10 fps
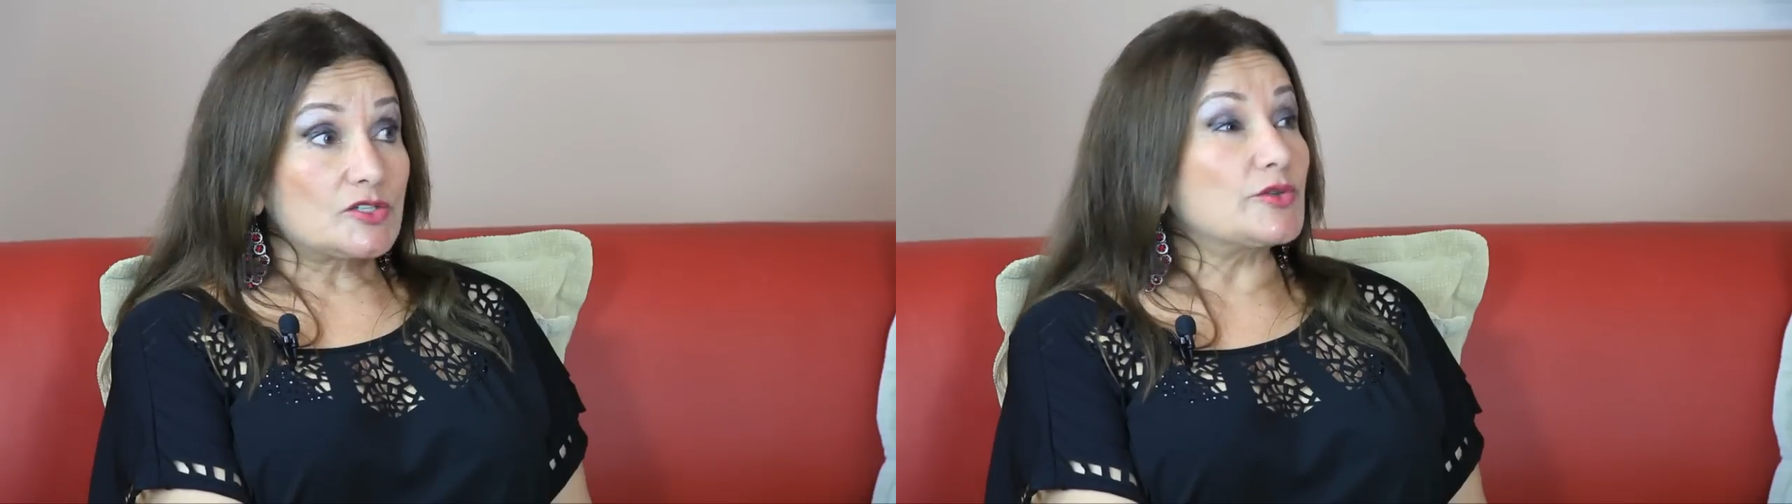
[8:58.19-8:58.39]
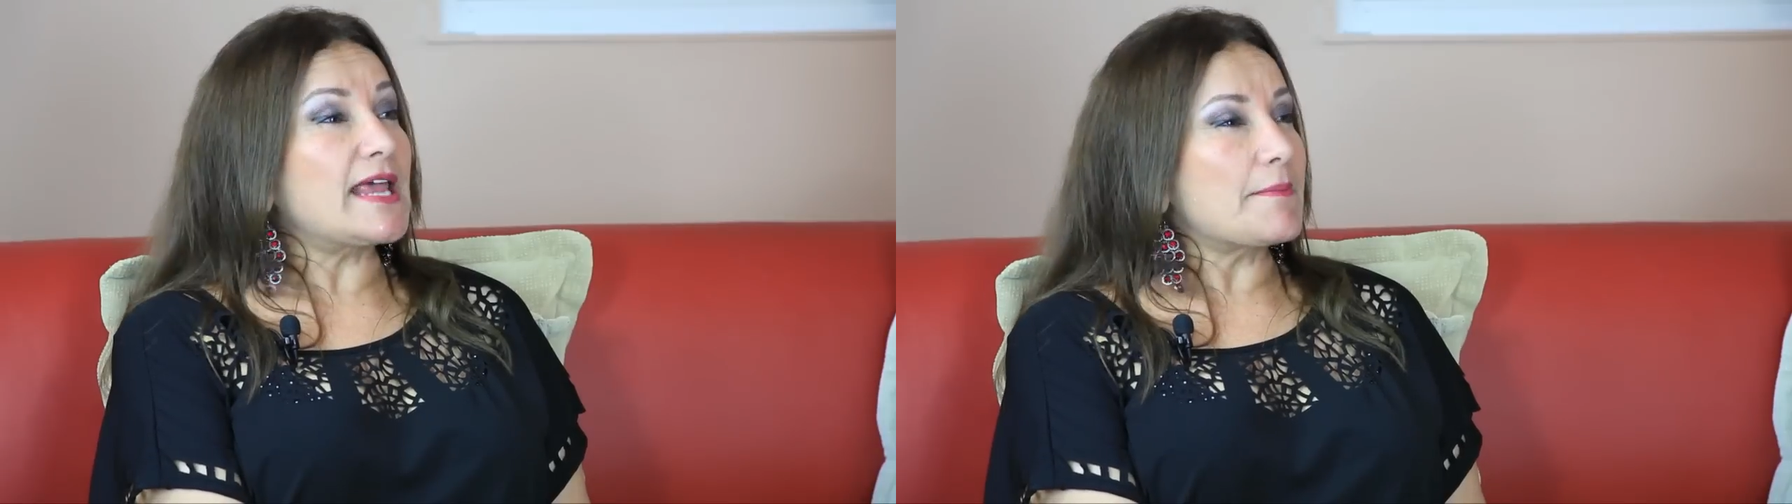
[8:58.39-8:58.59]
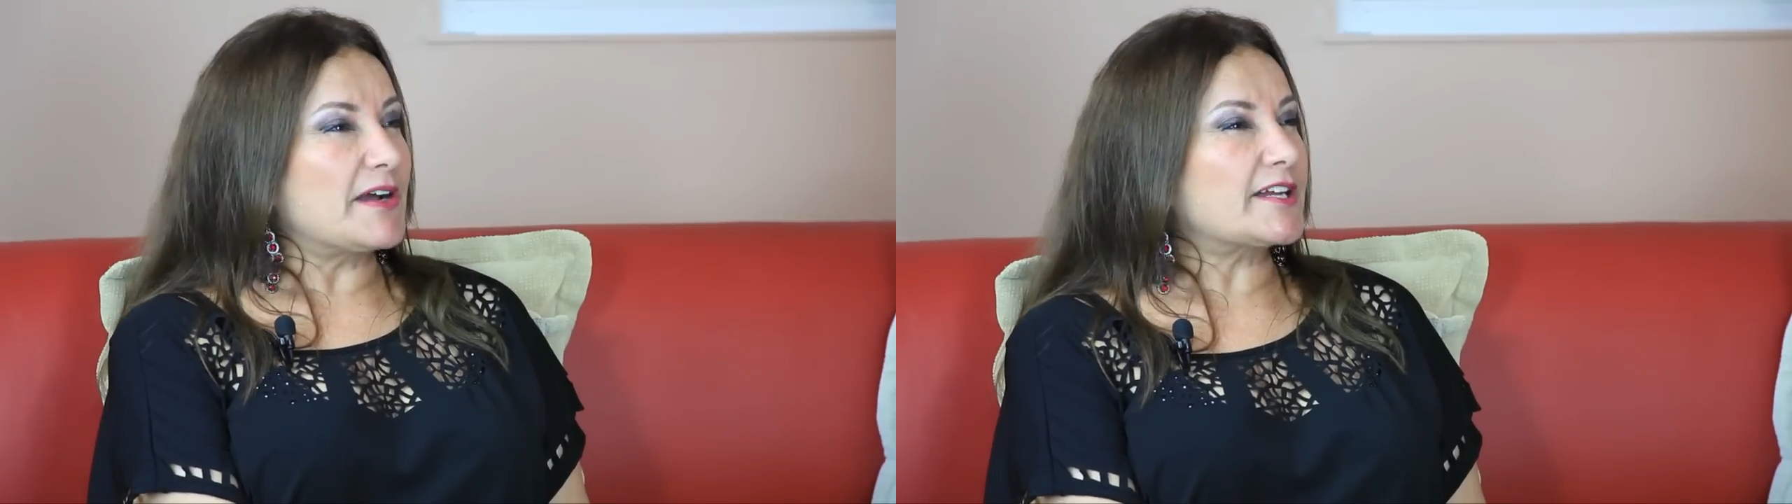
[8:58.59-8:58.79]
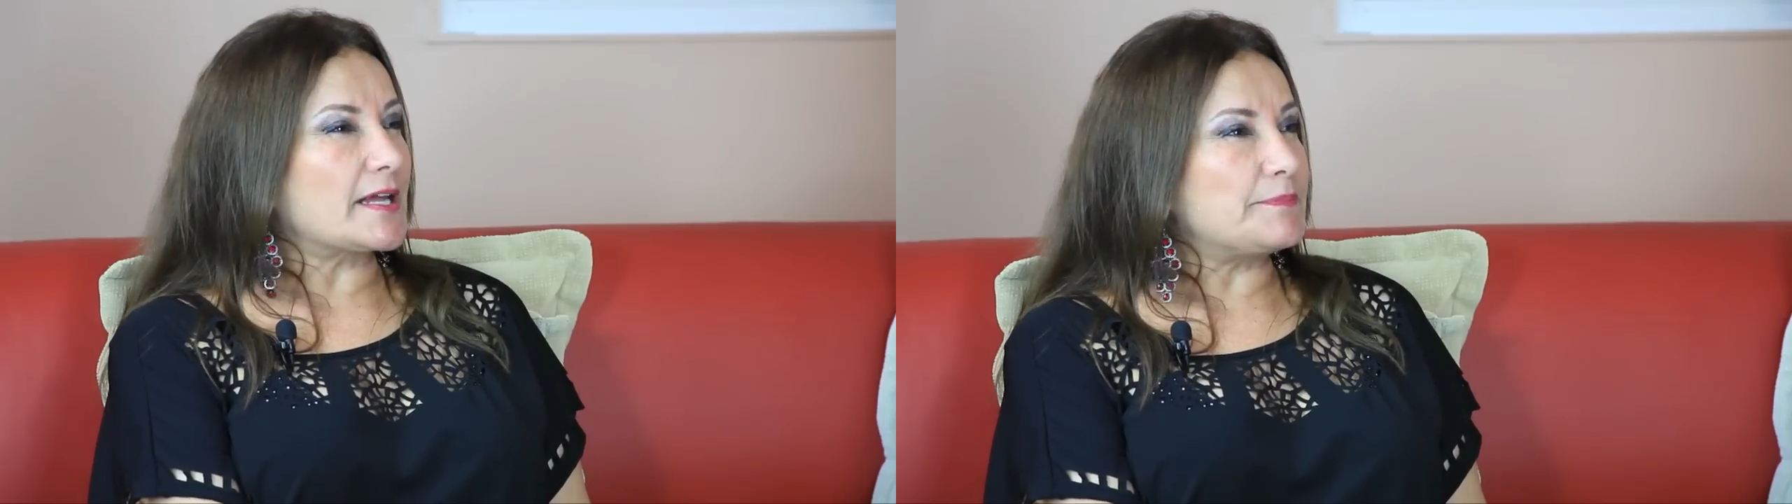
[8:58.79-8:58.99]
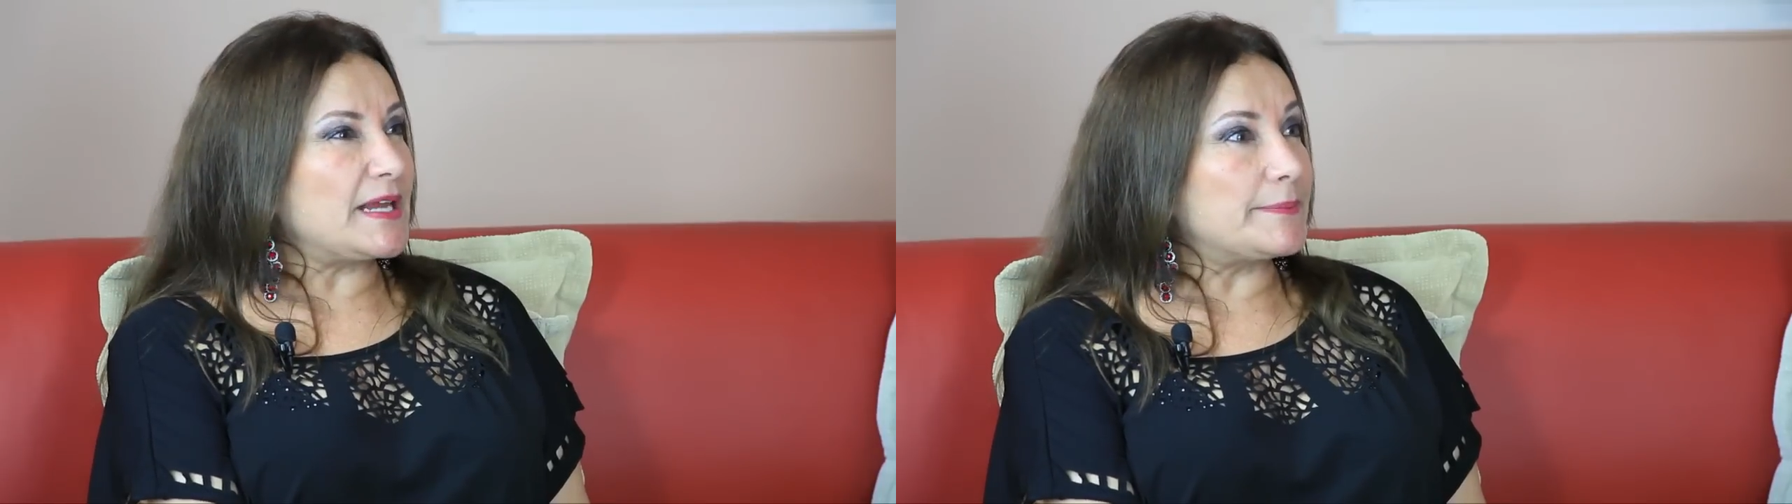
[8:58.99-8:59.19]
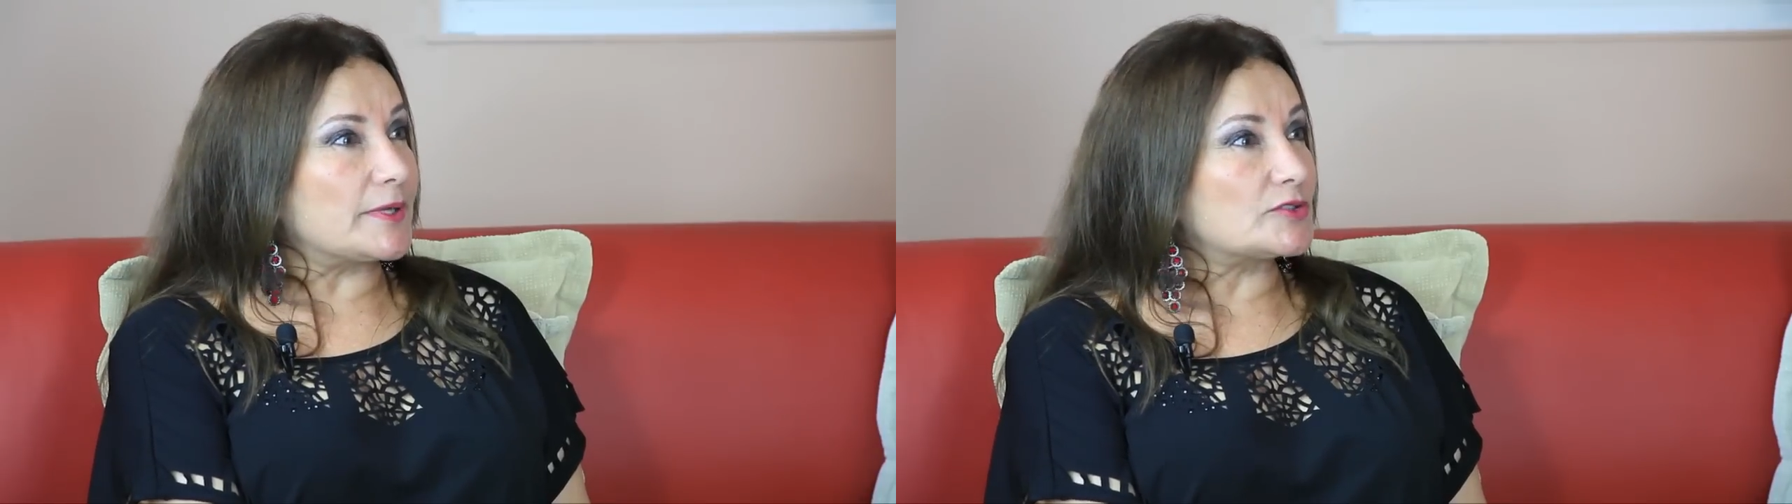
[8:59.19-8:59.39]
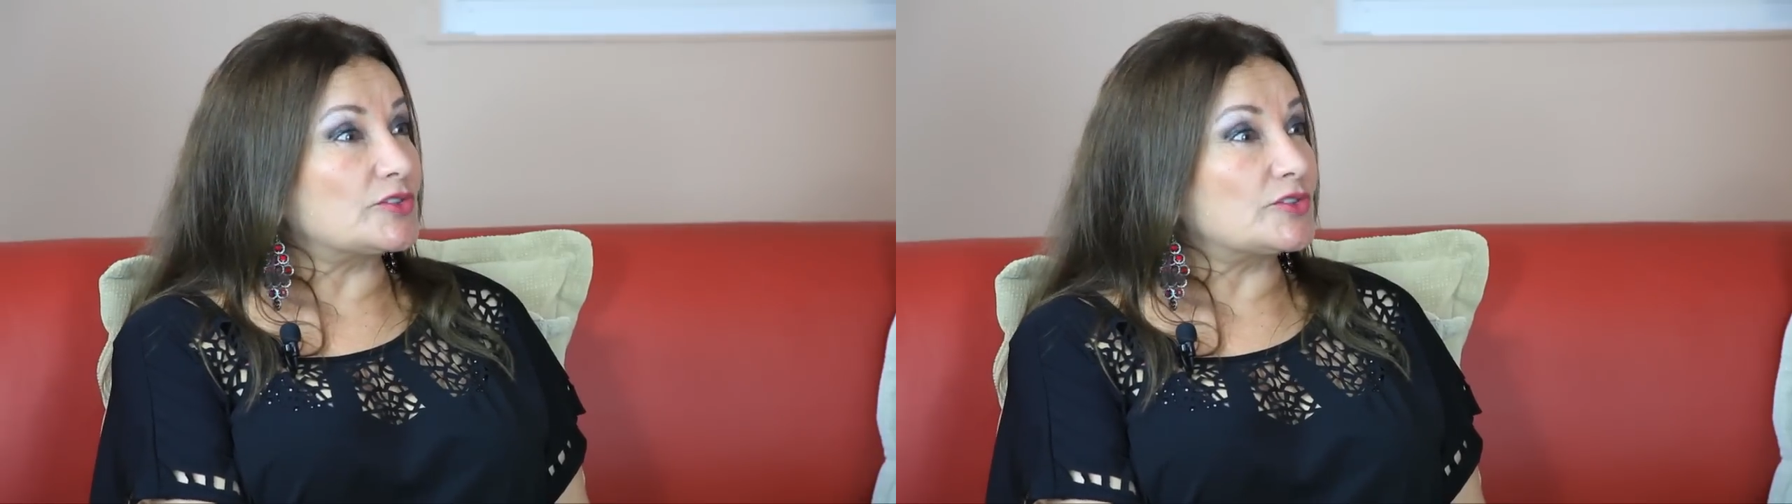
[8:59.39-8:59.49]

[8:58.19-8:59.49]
to the American people,